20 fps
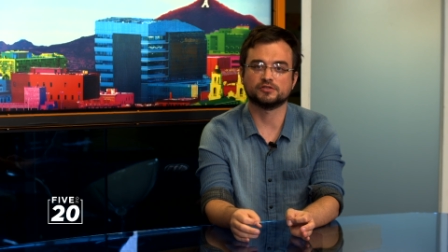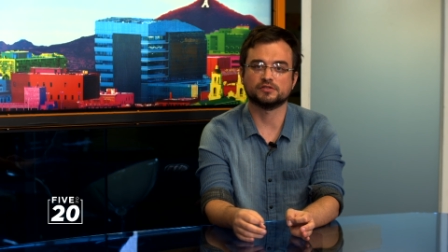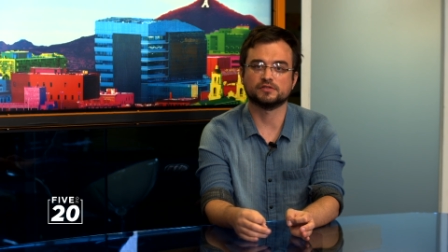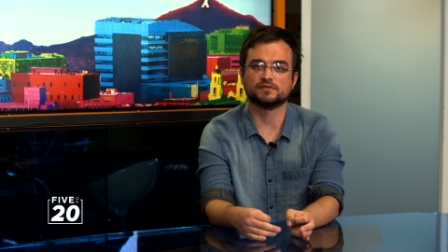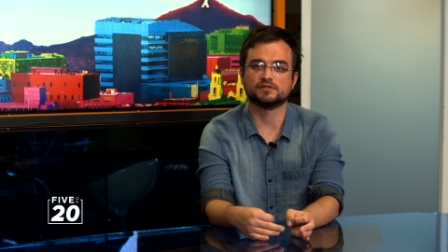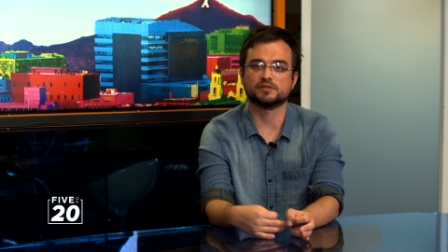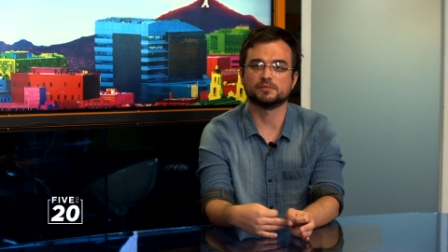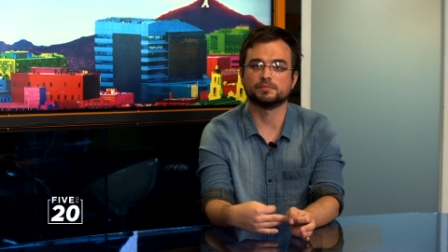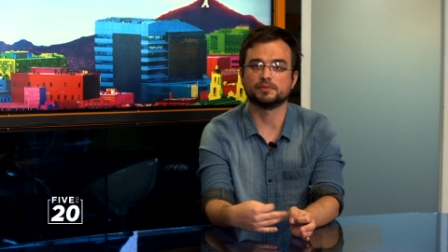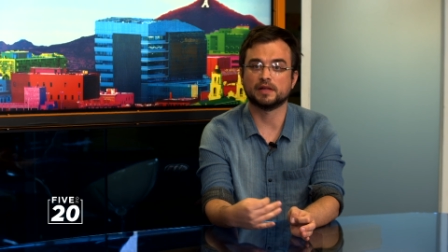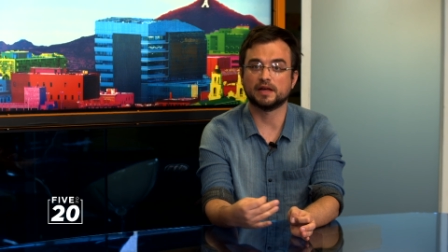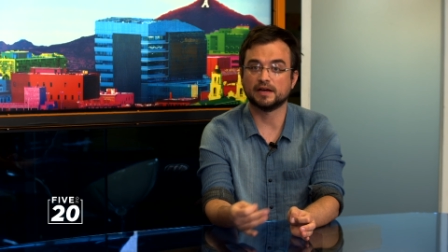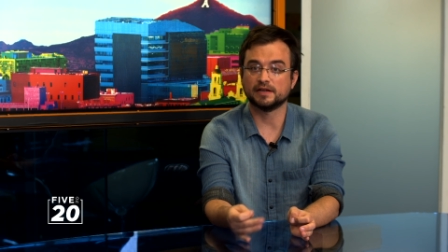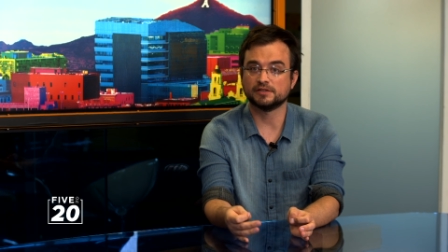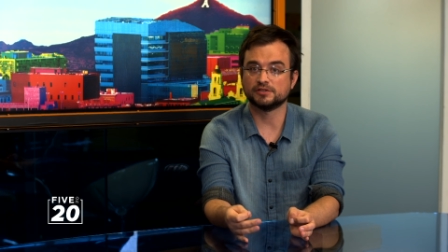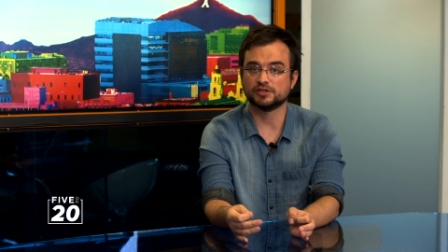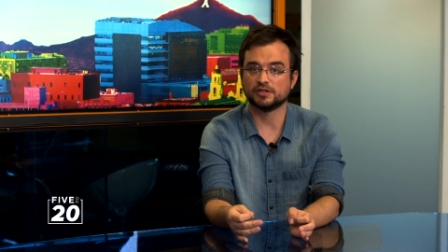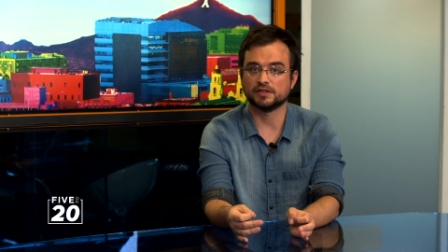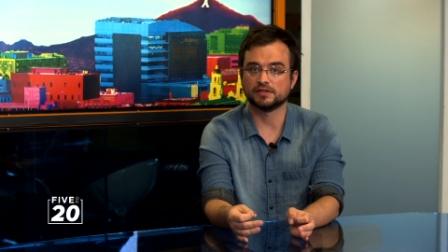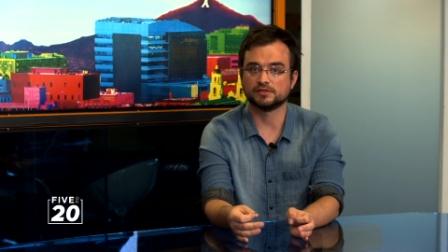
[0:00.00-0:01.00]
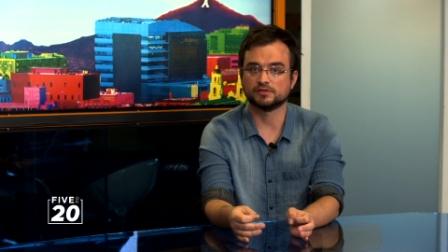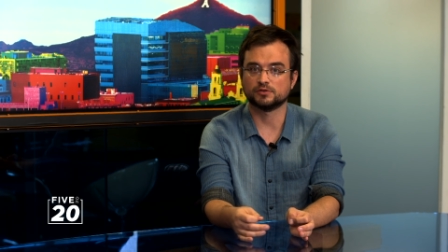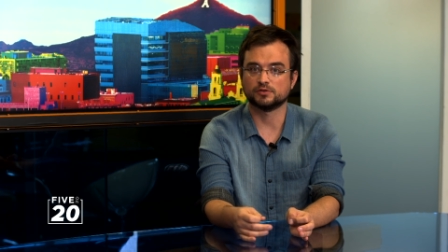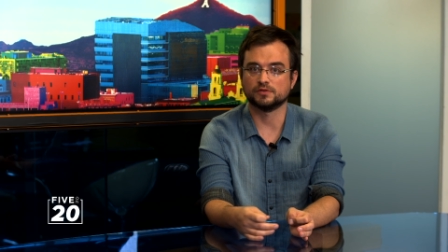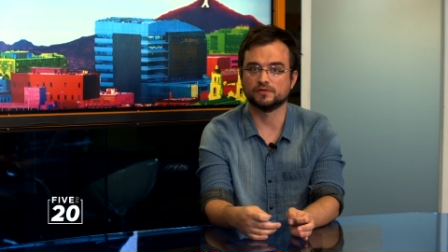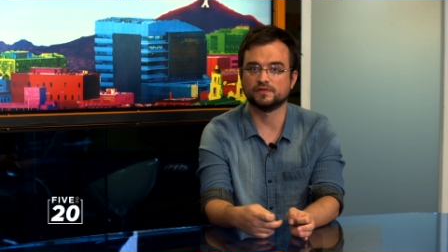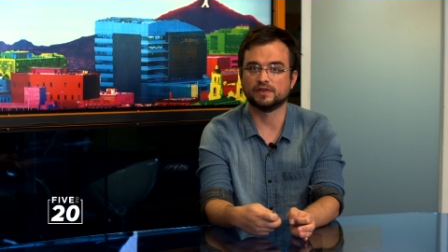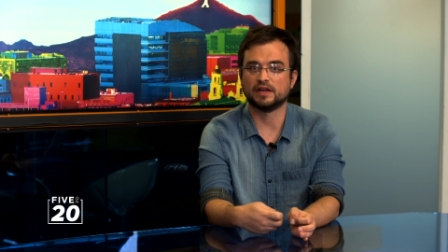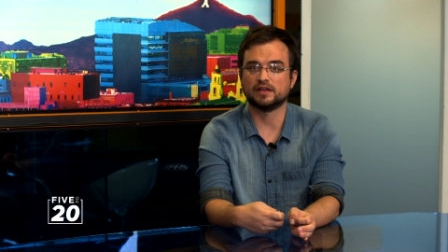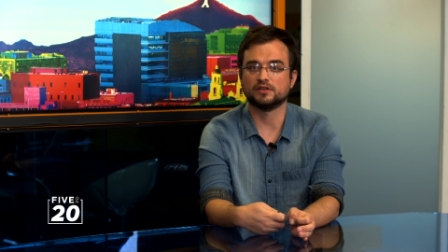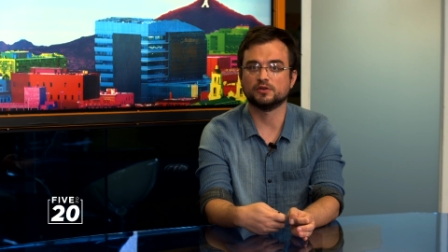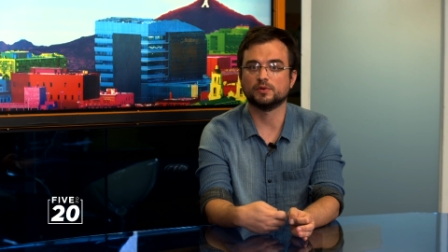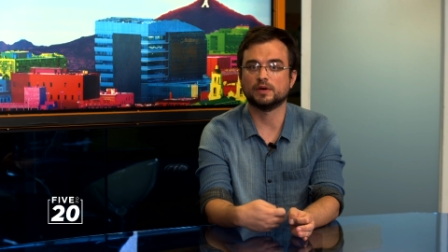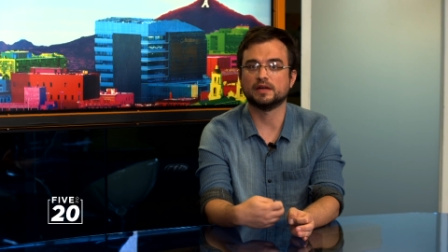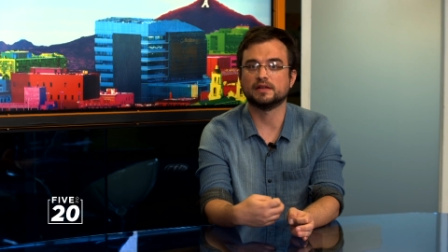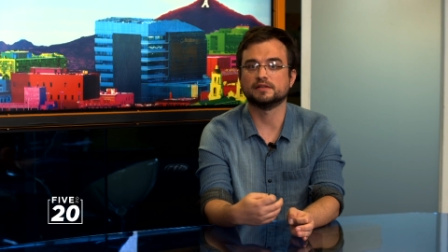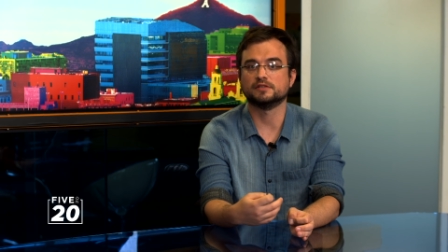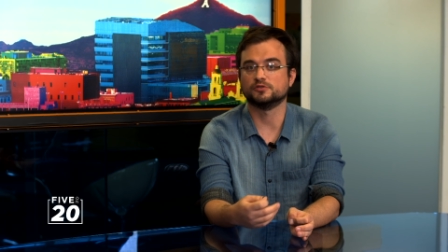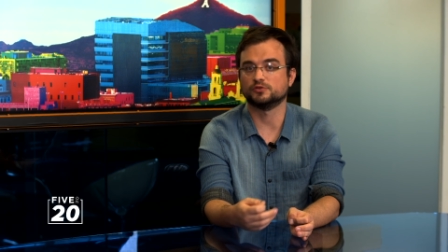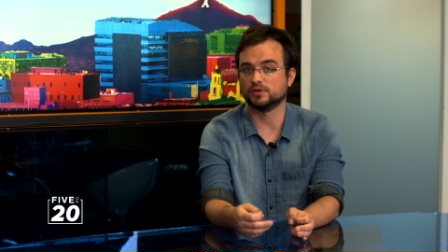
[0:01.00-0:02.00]
of supply chains to evaluate
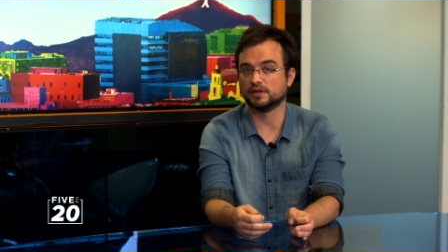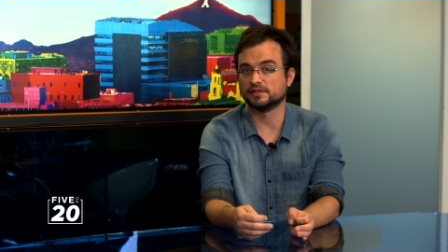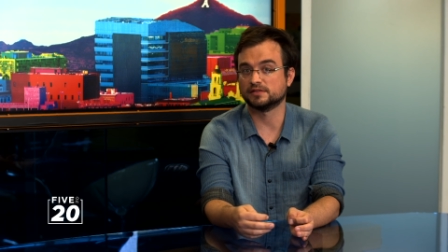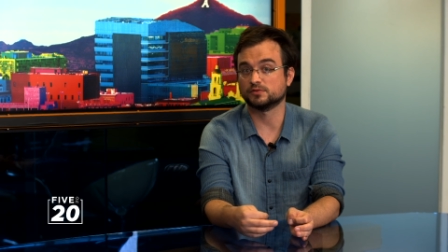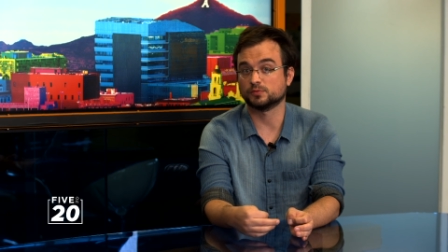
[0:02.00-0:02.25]
and address